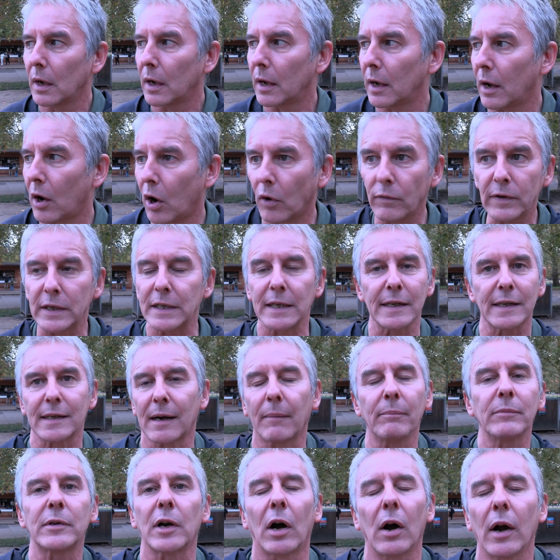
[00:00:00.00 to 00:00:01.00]
Obviously,
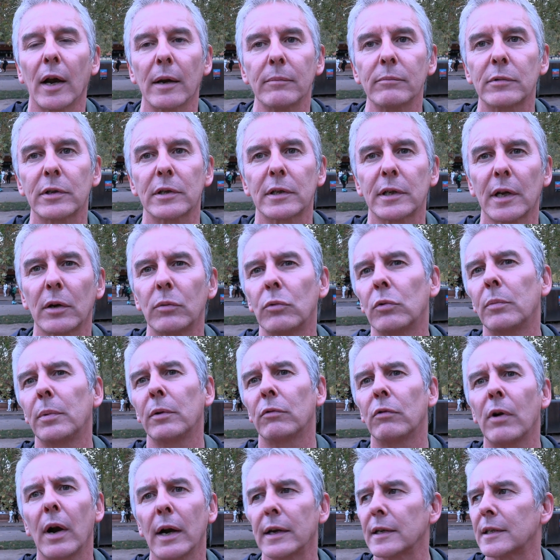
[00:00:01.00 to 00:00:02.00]
sometimes they will
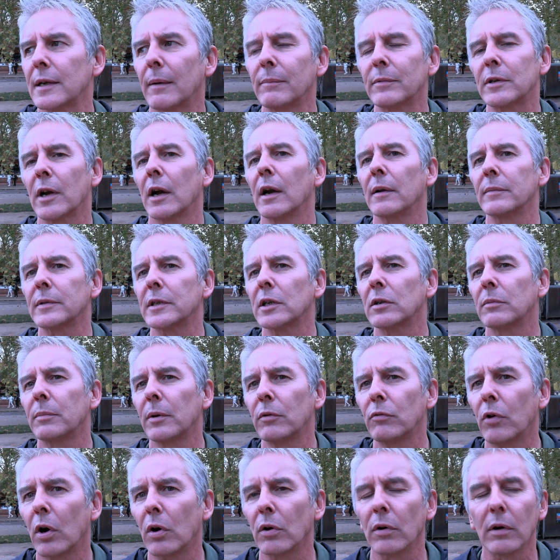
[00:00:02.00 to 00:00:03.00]
be right, sometimes they will
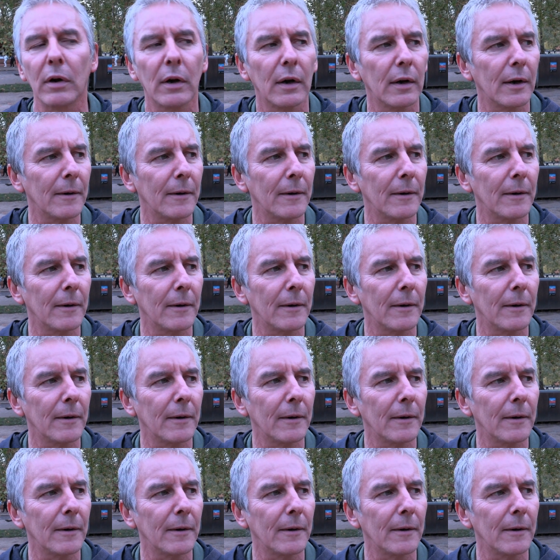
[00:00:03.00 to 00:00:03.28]
be wrong.